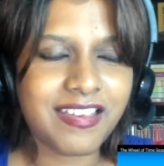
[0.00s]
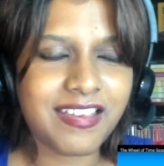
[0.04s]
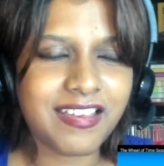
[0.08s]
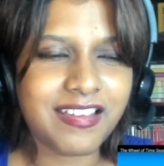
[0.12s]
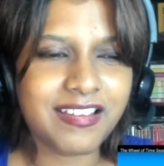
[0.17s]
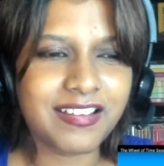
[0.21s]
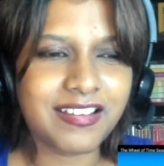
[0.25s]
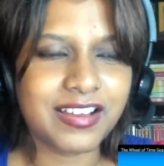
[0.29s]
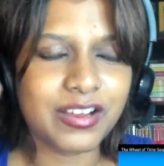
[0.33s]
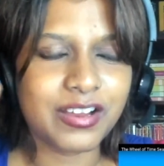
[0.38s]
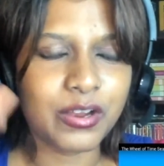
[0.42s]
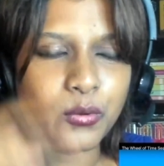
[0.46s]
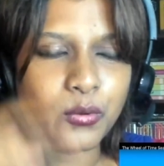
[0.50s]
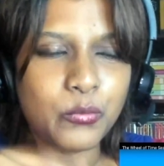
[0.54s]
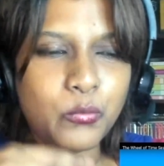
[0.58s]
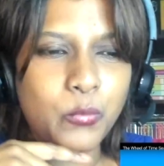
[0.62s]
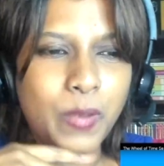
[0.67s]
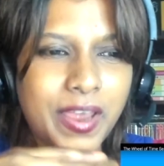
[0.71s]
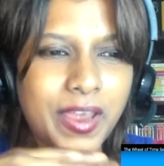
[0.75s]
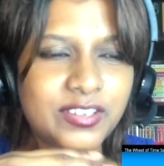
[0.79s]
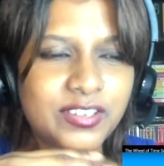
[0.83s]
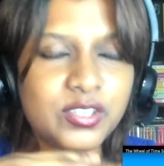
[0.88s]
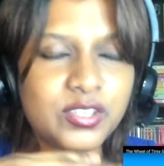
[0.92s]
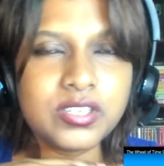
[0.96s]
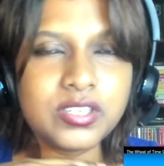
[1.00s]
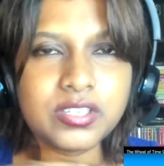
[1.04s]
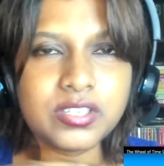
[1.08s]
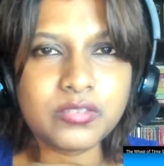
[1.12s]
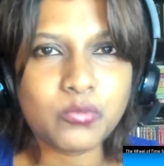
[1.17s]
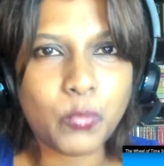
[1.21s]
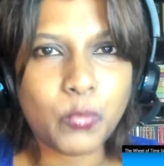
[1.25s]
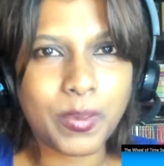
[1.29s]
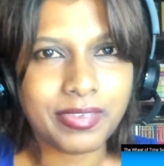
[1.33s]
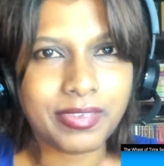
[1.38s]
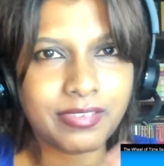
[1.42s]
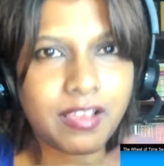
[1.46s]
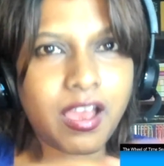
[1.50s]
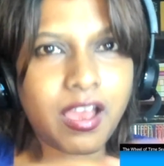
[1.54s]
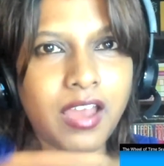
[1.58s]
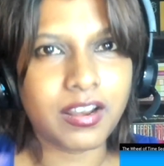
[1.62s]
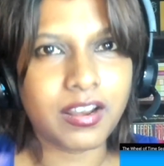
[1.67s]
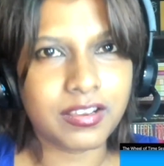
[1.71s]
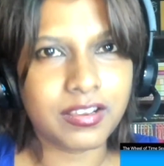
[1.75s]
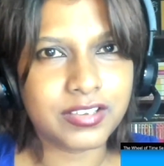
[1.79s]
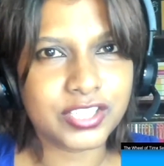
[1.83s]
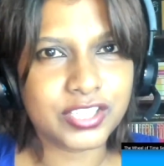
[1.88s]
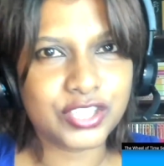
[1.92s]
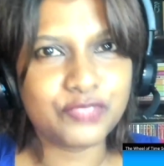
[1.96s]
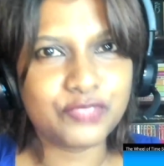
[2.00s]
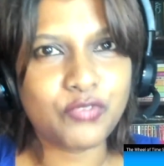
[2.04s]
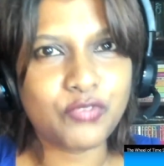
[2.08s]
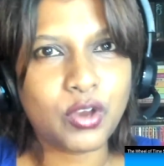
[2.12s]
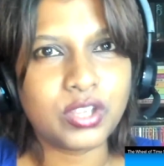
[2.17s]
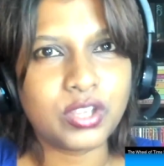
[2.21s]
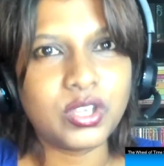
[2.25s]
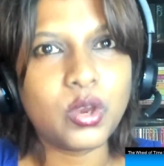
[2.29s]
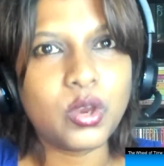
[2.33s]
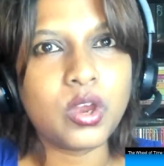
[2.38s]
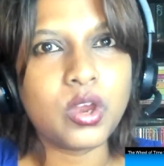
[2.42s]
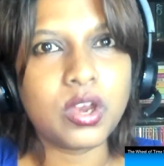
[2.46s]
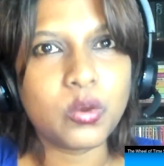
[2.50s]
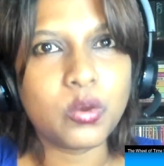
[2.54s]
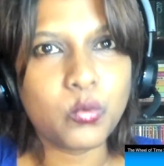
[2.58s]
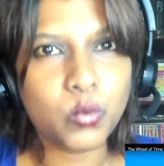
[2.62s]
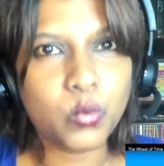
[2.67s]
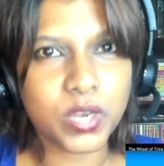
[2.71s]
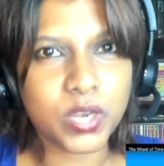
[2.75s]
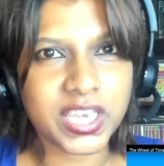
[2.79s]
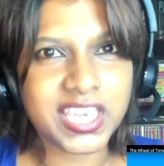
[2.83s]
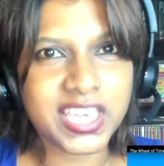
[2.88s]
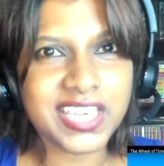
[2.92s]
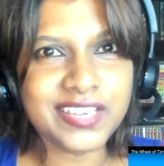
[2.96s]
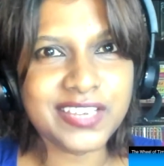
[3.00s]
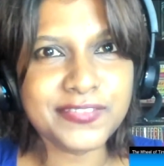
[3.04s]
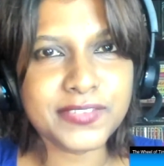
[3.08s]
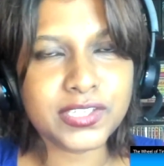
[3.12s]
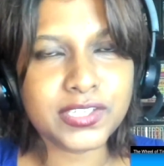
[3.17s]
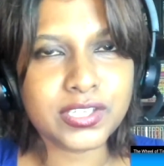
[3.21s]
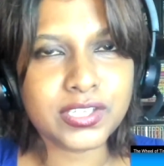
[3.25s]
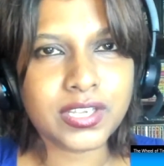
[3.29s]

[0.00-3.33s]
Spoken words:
went with colors for the weaves,